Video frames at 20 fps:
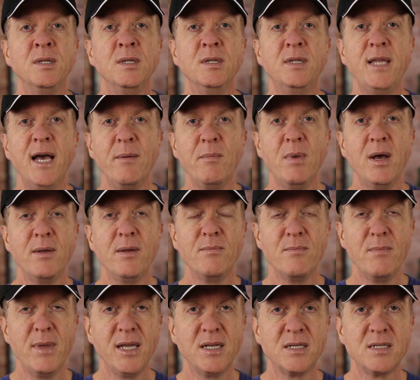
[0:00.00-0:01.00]
That might
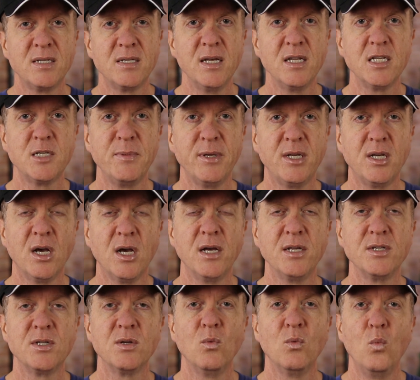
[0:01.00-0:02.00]
make sense
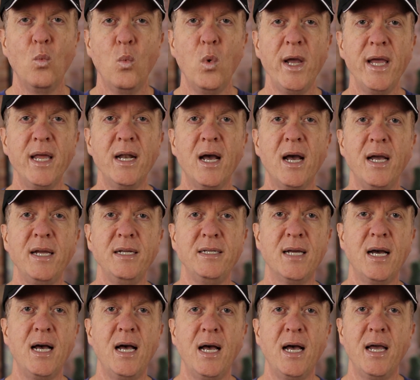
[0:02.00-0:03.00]
because when I
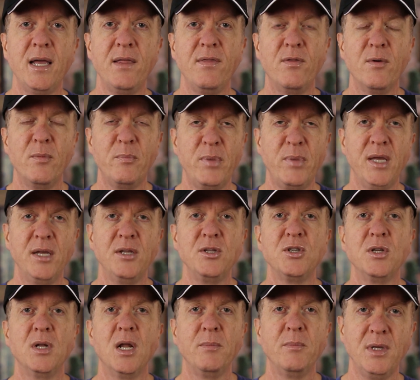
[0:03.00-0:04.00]
die, the
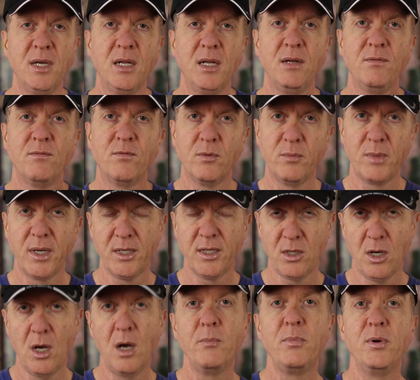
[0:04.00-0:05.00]
pension I'm getting from my
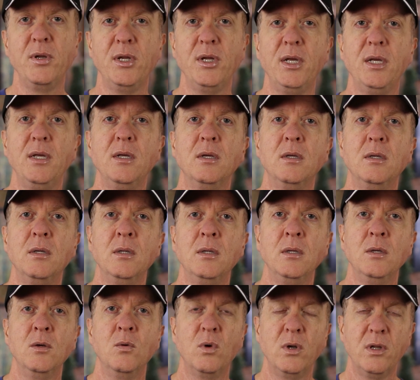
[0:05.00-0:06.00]
company,
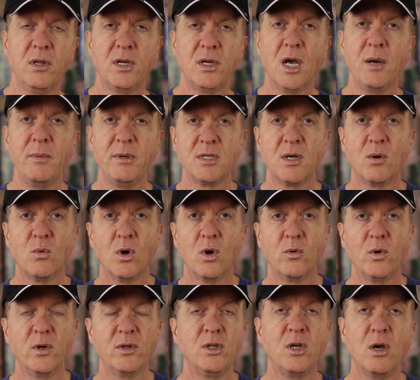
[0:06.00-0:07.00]
one of the companies I work
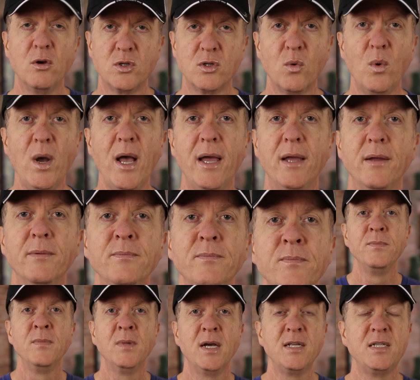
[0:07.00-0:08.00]
with, goes away.
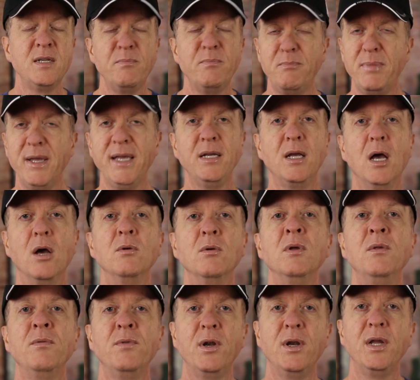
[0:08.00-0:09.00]
I said, bingo.
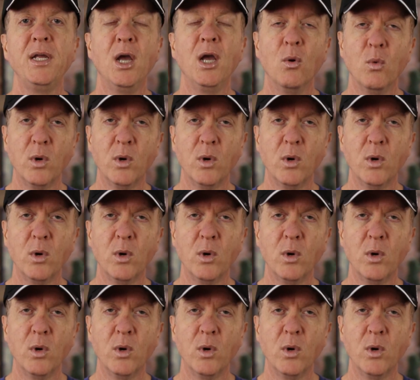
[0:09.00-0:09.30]
There you go.